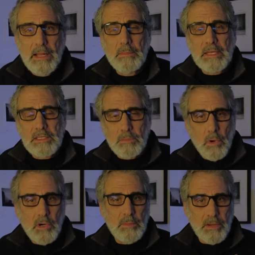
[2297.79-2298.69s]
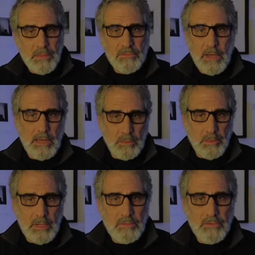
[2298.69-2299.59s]
I mean, it's more about the final
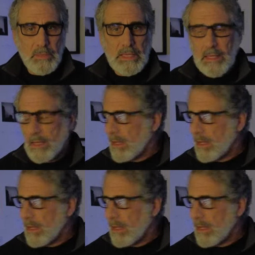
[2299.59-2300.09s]
print for me.